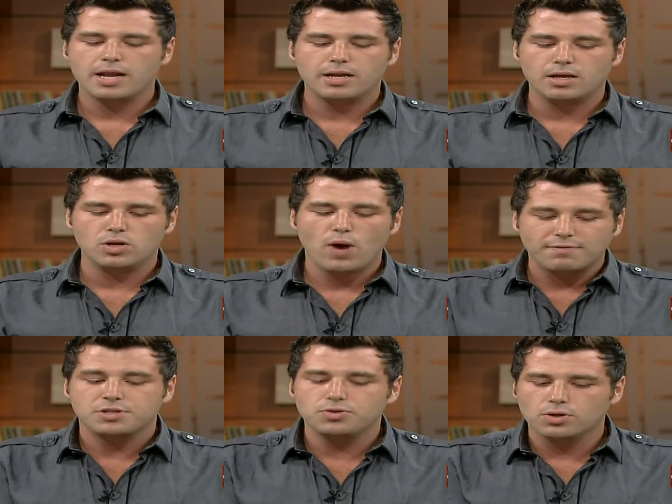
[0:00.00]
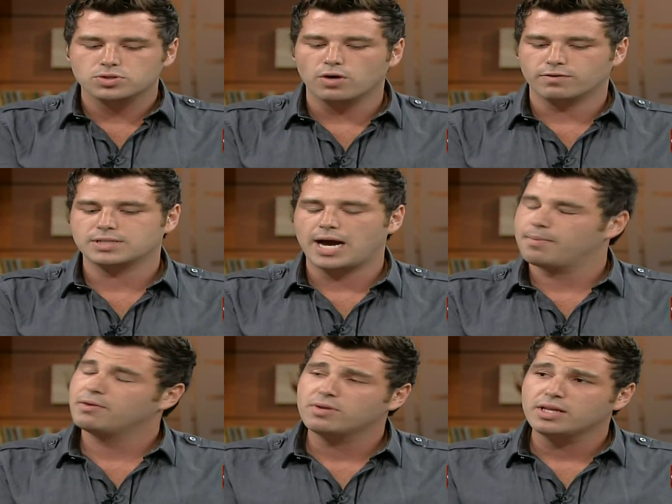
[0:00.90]
And you have to do those over
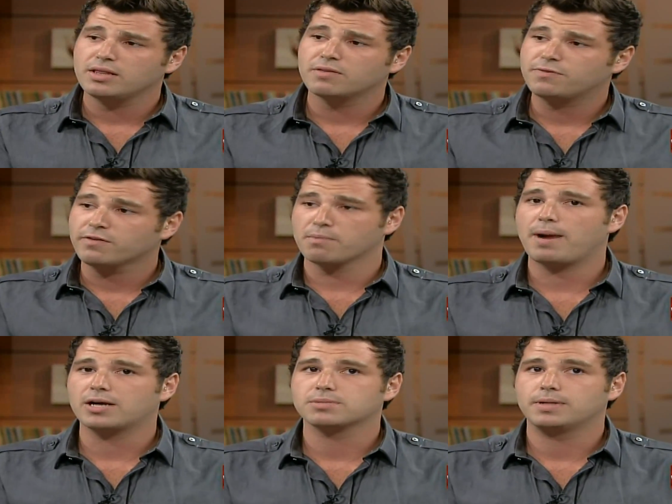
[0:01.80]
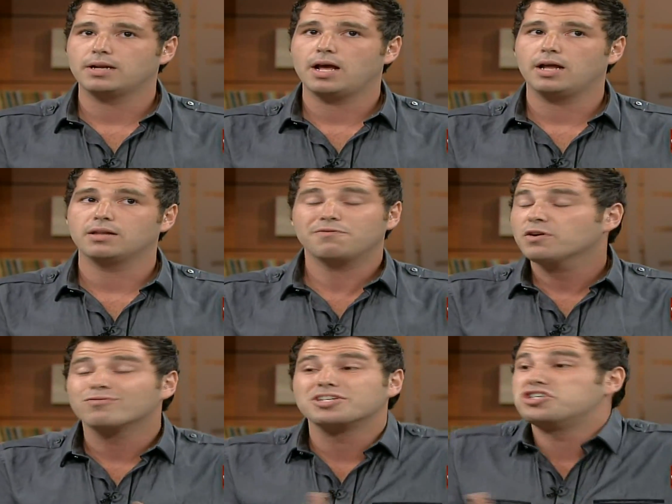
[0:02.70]
time. And really, the fear of embarrassment and the
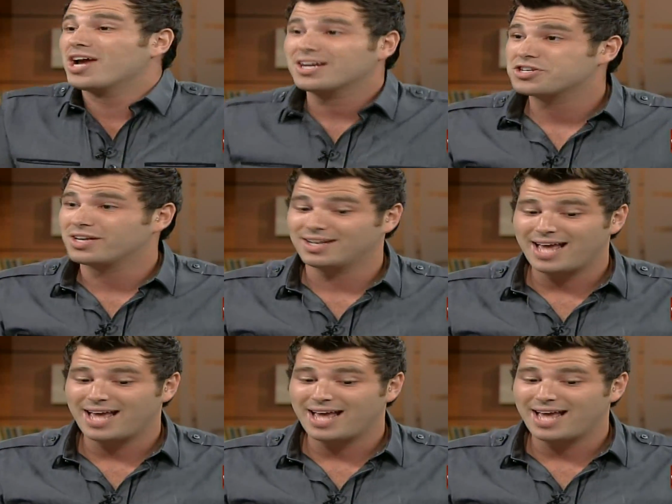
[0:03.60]
fear of rejection,